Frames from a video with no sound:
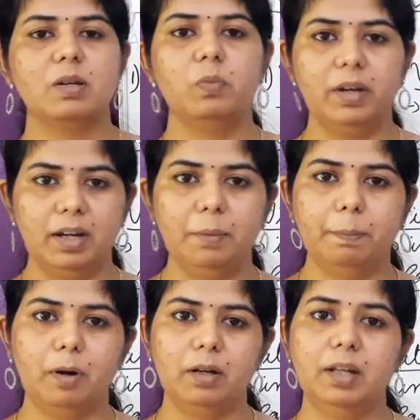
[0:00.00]
are very
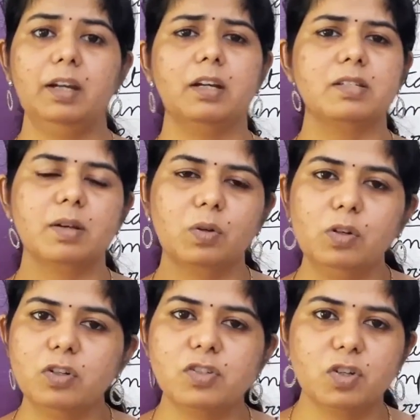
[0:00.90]
important. It's a
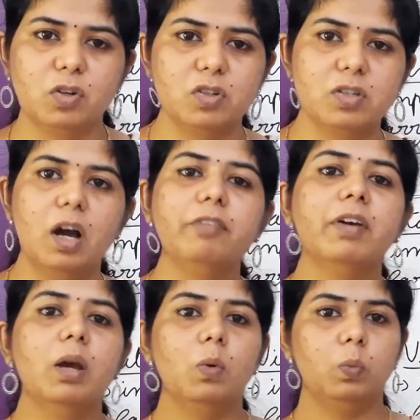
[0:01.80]
good source
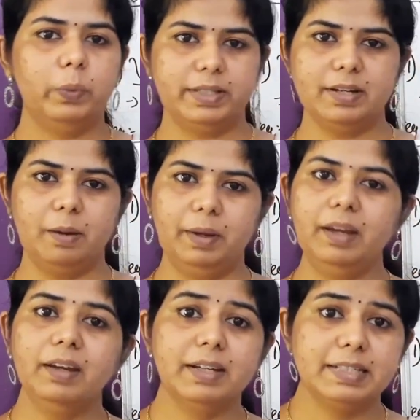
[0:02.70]
of
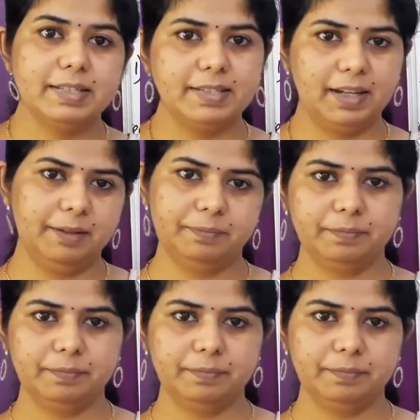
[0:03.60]
vitamin D.